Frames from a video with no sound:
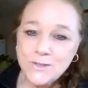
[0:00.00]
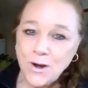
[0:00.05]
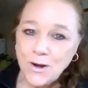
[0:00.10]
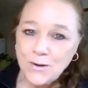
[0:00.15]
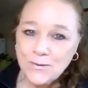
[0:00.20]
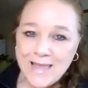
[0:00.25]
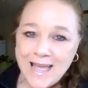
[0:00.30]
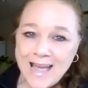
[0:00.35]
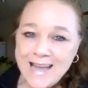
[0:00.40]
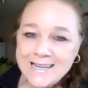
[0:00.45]

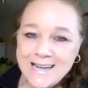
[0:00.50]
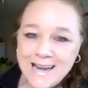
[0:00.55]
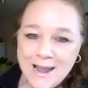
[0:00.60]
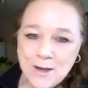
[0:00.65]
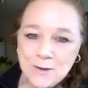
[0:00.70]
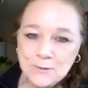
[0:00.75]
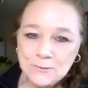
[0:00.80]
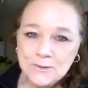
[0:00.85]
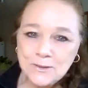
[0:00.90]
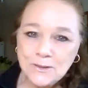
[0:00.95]
Start that
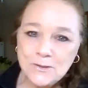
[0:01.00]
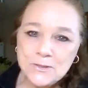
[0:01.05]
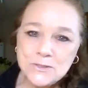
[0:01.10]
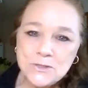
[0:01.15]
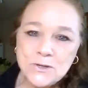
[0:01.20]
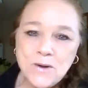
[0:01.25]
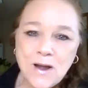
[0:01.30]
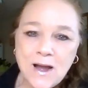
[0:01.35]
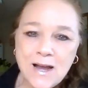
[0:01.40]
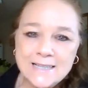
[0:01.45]
now.
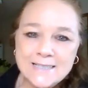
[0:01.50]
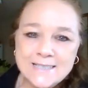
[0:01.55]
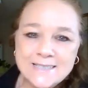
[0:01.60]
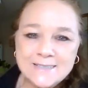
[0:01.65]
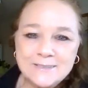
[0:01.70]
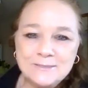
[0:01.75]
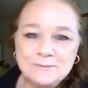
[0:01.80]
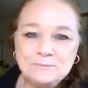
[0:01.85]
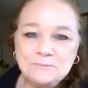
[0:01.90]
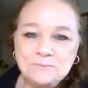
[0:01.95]
Close your
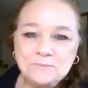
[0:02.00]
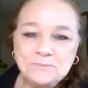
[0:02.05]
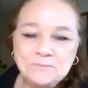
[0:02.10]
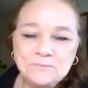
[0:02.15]
eyes.